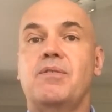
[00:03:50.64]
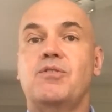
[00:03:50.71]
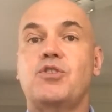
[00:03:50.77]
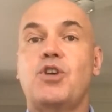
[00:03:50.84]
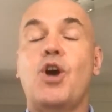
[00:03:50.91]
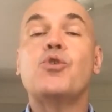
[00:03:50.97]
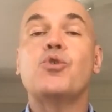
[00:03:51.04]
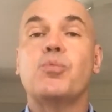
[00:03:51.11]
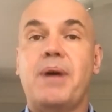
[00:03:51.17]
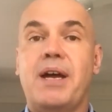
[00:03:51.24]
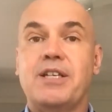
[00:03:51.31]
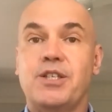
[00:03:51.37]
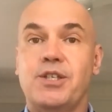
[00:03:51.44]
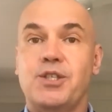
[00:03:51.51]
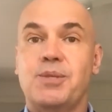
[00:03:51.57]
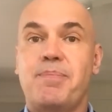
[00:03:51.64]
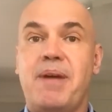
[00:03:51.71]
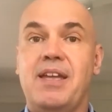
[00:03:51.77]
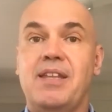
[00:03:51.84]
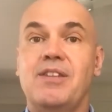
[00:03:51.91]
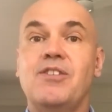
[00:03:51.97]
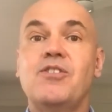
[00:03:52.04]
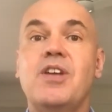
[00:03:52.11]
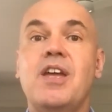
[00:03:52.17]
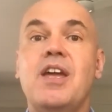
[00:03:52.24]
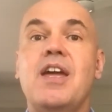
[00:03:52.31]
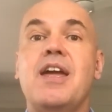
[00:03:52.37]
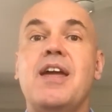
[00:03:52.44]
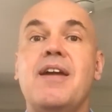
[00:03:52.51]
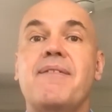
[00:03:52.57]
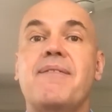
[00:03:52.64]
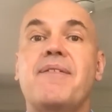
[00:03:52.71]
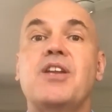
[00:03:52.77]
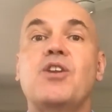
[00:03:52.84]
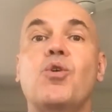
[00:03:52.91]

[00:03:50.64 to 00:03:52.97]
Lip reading: total budget spend if in